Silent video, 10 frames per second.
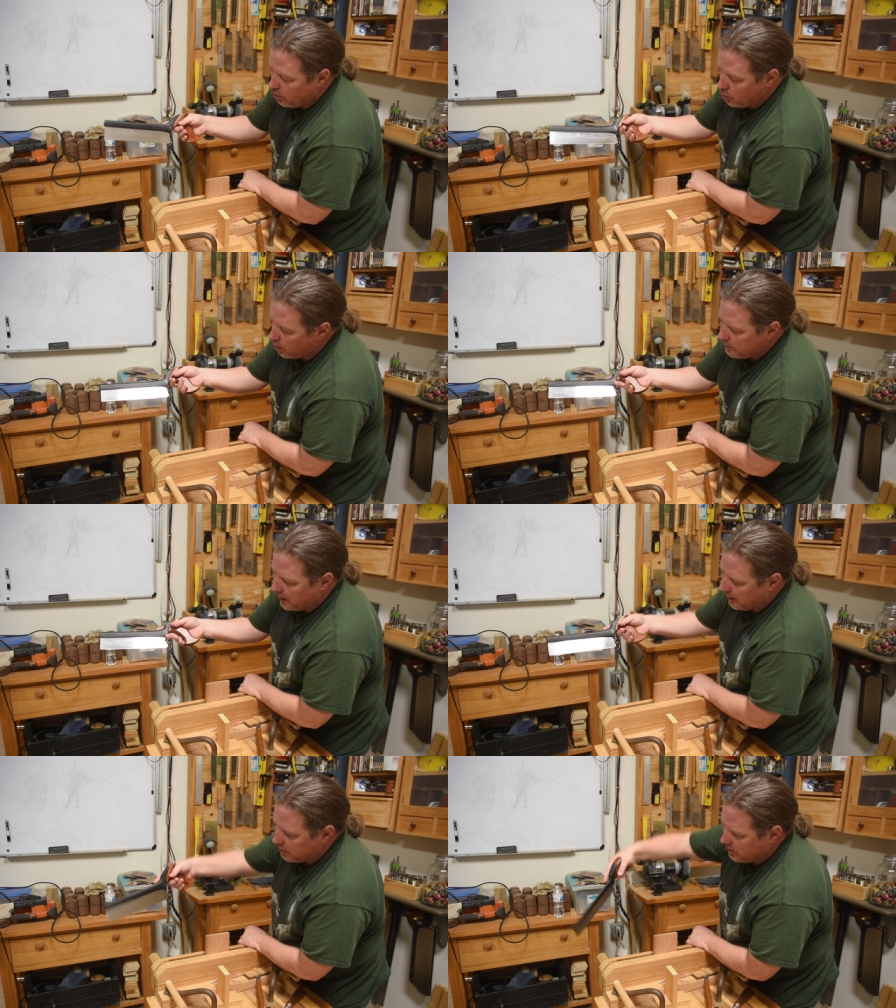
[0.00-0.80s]

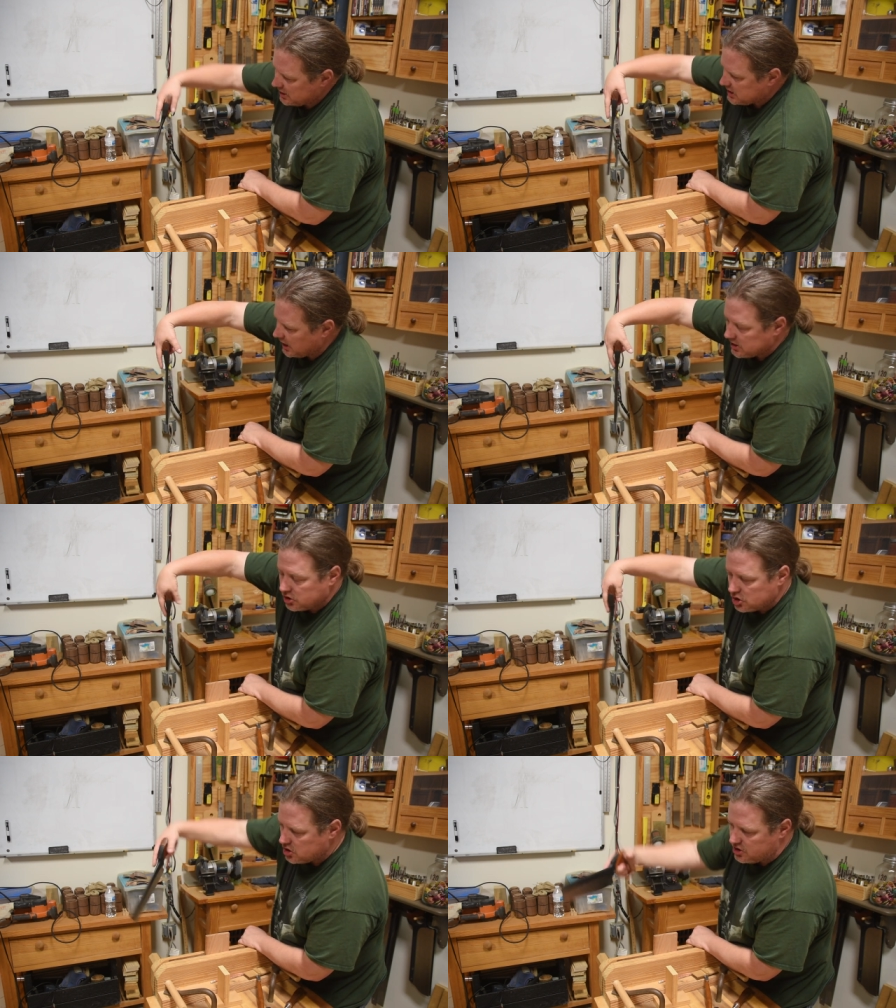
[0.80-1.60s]
Normally, this thing
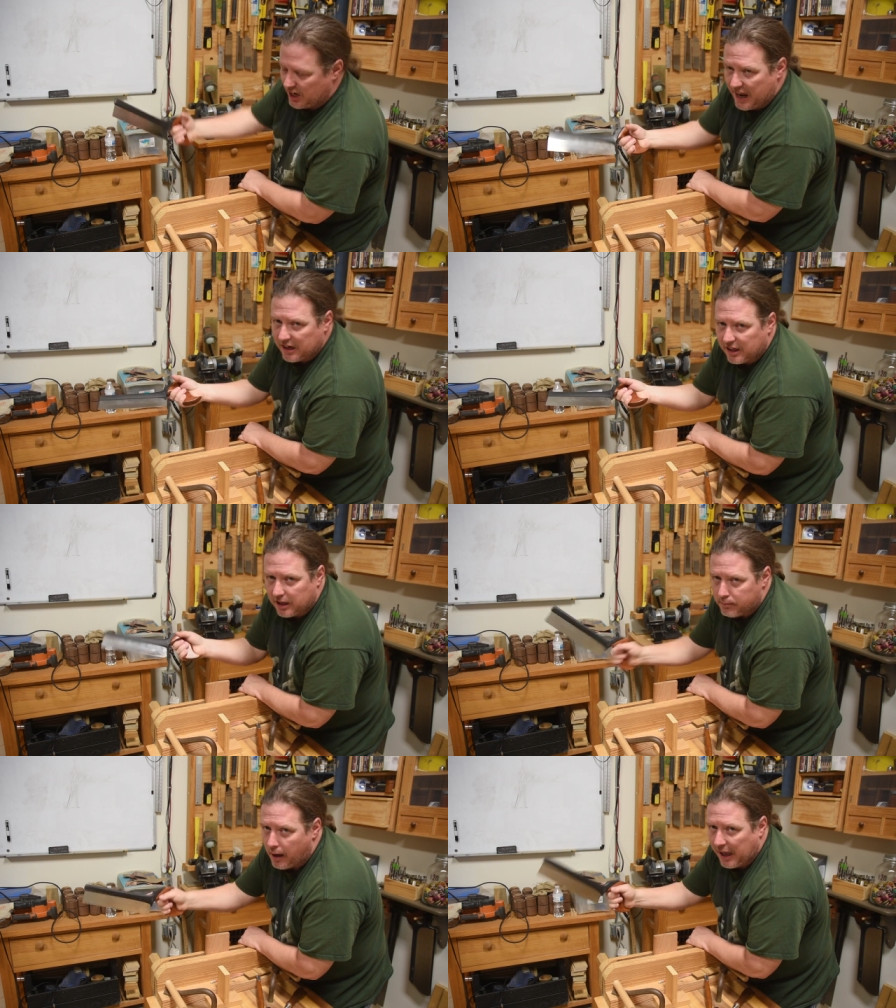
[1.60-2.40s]
is just dangling
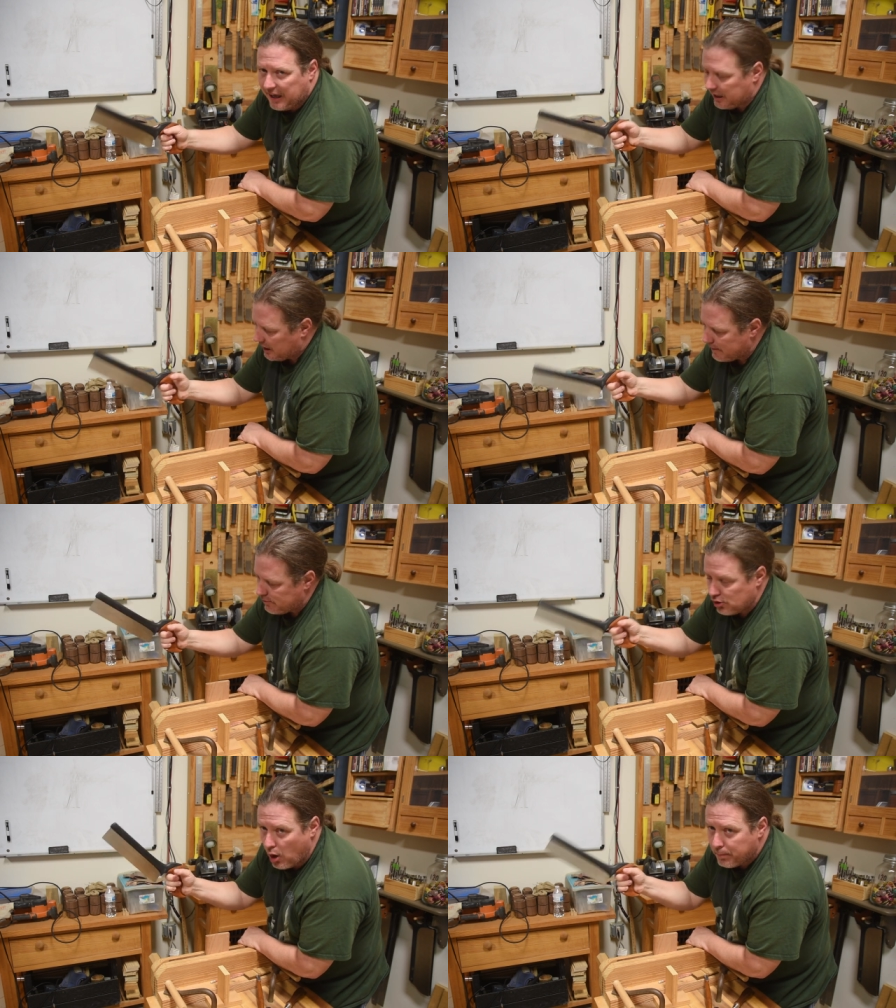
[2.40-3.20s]
in my hand. I
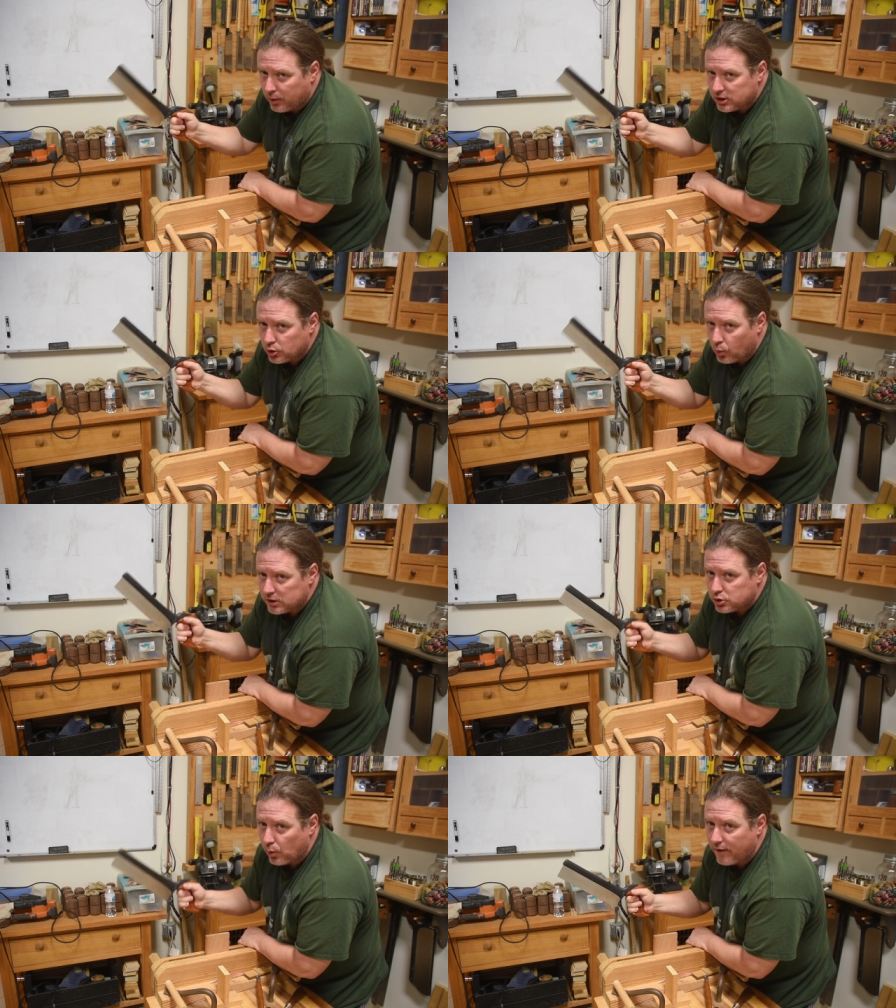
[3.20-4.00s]
have no pressure
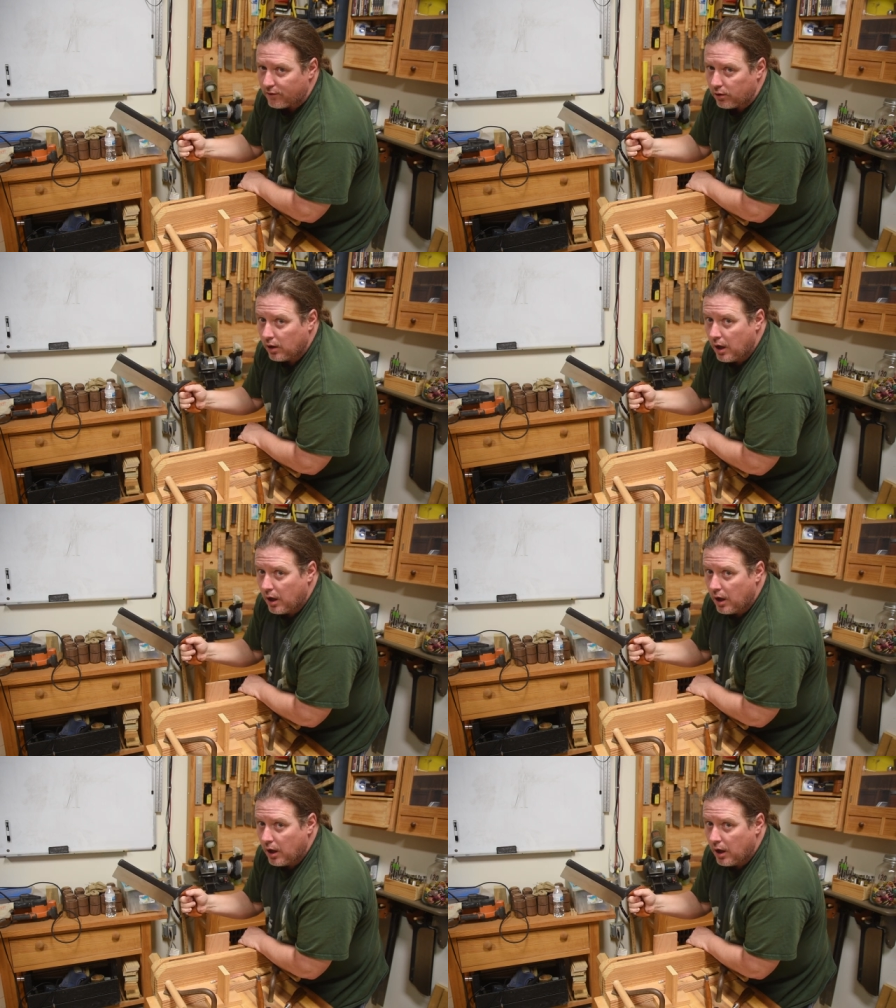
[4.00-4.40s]
whatsoever.